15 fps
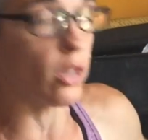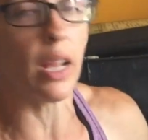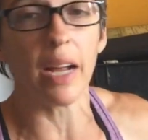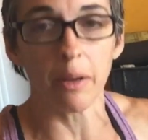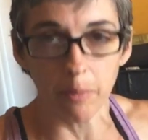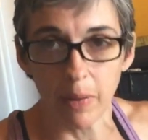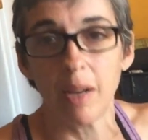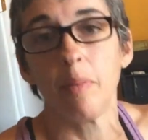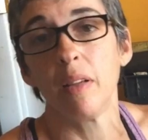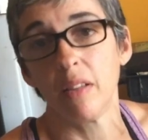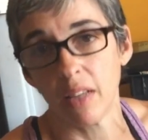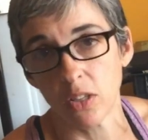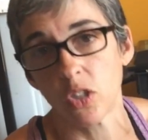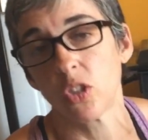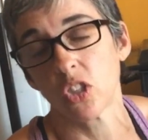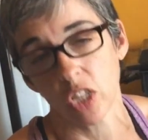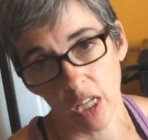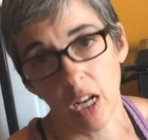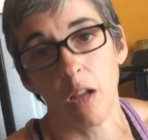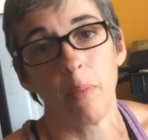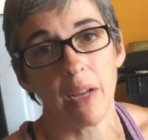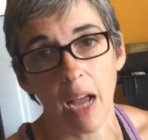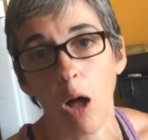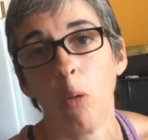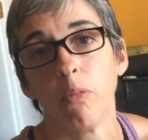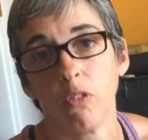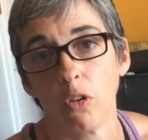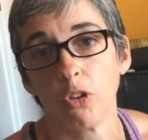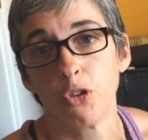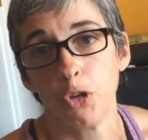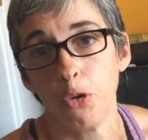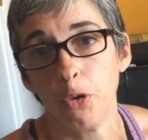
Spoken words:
like maybe this is going to be helpful to